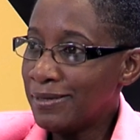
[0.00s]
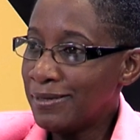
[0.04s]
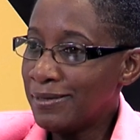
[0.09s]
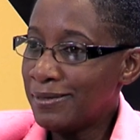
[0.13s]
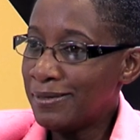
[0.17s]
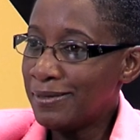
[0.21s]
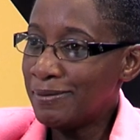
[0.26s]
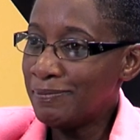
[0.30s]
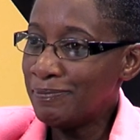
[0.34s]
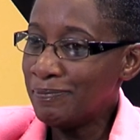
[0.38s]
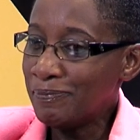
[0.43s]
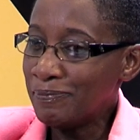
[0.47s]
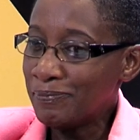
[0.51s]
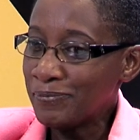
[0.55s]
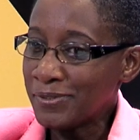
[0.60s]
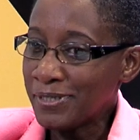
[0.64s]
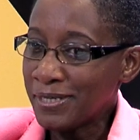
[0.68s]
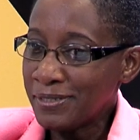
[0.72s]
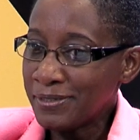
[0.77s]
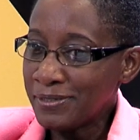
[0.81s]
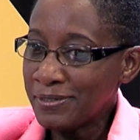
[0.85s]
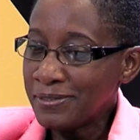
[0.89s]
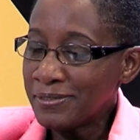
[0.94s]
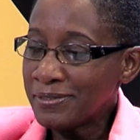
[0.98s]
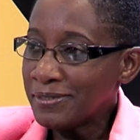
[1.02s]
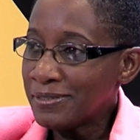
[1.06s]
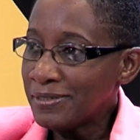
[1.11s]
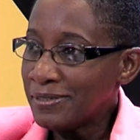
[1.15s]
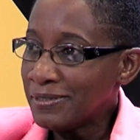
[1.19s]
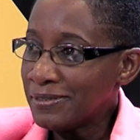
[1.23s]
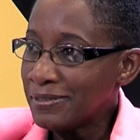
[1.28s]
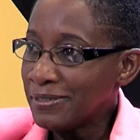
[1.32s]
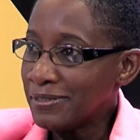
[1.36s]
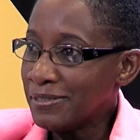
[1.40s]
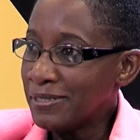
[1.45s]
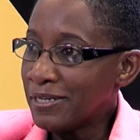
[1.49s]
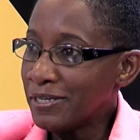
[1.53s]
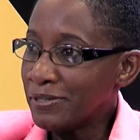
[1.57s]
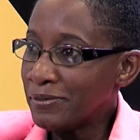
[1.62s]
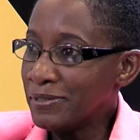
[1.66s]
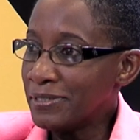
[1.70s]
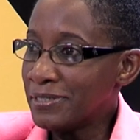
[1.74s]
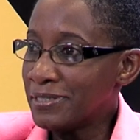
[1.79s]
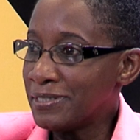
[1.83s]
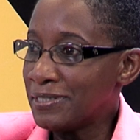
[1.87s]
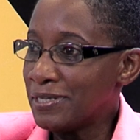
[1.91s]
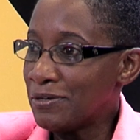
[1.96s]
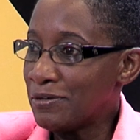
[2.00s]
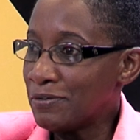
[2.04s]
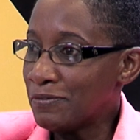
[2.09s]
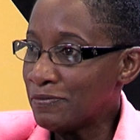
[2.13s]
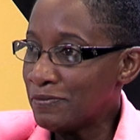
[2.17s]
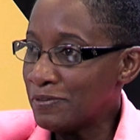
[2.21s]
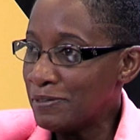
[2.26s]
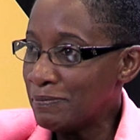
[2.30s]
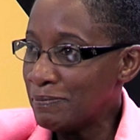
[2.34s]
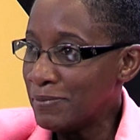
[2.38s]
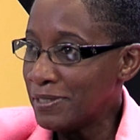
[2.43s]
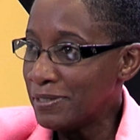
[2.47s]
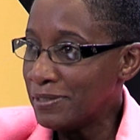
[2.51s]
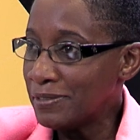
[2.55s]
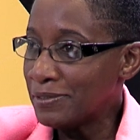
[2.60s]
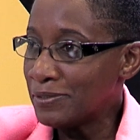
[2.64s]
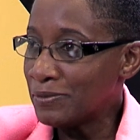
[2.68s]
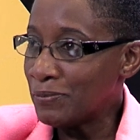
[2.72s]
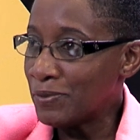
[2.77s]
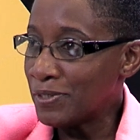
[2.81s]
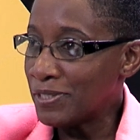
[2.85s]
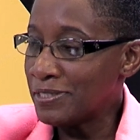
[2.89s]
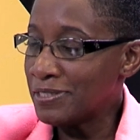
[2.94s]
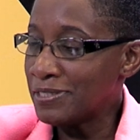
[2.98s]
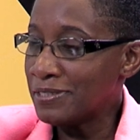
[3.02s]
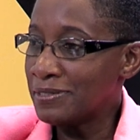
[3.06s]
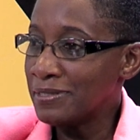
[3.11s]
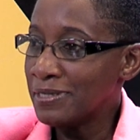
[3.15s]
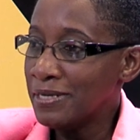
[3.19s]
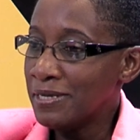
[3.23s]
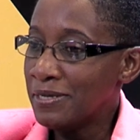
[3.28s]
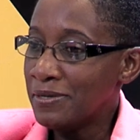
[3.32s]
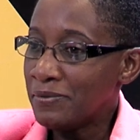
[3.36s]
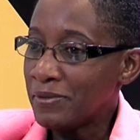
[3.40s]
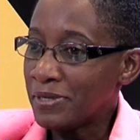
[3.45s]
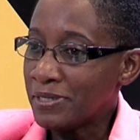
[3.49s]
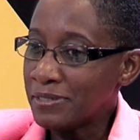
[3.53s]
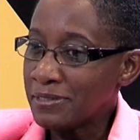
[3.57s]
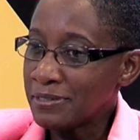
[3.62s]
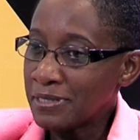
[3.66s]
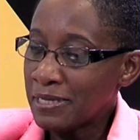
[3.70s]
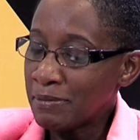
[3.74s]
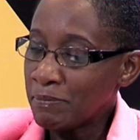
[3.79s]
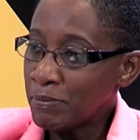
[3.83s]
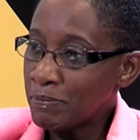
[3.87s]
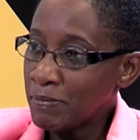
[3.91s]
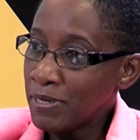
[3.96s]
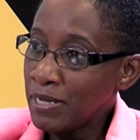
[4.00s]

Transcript: um, tendencies inherent in our females? What is it that is keeping?